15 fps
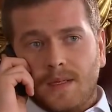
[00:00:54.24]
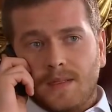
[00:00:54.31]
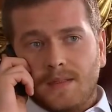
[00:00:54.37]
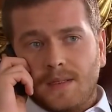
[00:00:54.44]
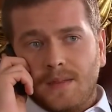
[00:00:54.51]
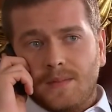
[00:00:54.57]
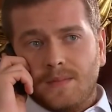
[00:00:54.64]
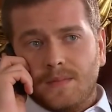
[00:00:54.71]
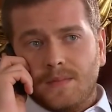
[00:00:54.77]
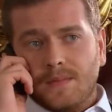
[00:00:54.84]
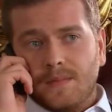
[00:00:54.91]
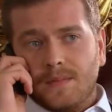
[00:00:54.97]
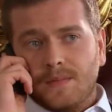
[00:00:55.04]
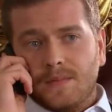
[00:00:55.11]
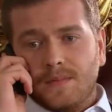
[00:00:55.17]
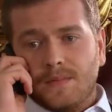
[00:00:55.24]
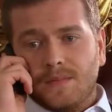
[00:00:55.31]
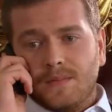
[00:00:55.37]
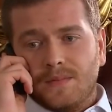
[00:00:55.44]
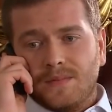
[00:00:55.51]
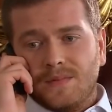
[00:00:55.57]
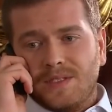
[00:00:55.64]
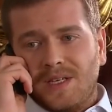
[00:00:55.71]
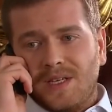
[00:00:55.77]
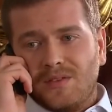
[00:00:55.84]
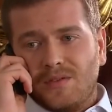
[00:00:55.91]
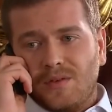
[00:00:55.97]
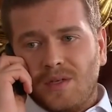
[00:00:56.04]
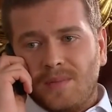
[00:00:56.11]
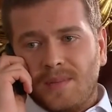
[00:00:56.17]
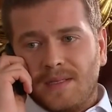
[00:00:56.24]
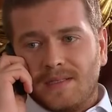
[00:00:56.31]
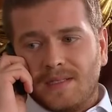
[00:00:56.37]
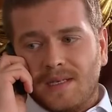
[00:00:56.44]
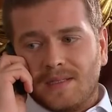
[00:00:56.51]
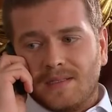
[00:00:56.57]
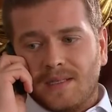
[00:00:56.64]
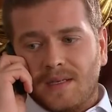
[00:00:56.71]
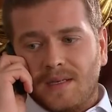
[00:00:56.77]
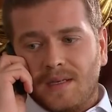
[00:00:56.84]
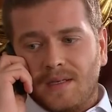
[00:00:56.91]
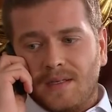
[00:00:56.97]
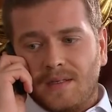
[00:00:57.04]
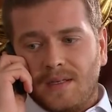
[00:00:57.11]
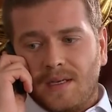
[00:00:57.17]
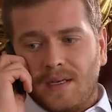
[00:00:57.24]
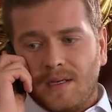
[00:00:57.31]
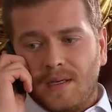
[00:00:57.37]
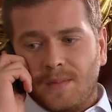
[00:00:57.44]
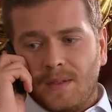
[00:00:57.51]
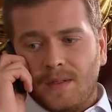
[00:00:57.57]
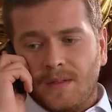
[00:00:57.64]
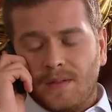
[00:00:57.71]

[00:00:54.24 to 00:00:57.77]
Meltem, I think you'd better not tell this to my